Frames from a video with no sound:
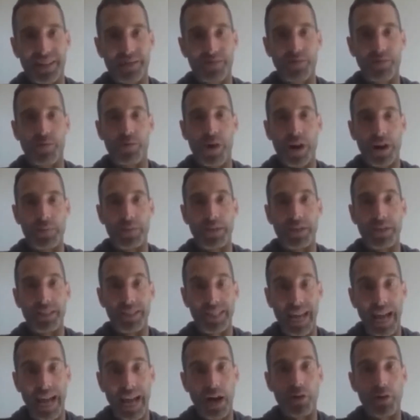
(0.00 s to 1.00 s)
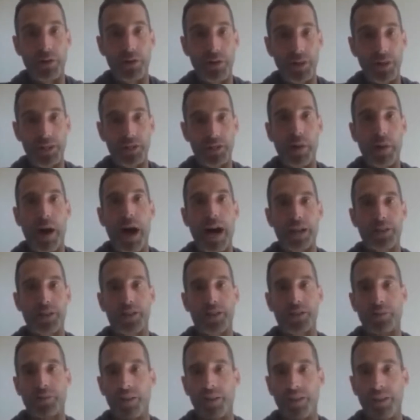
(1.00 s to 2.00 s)
Like we want to be as healthy as
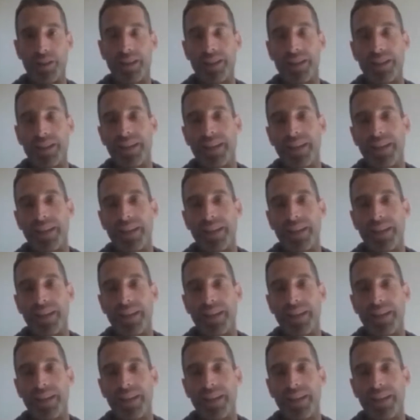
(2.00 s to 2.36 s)
possible.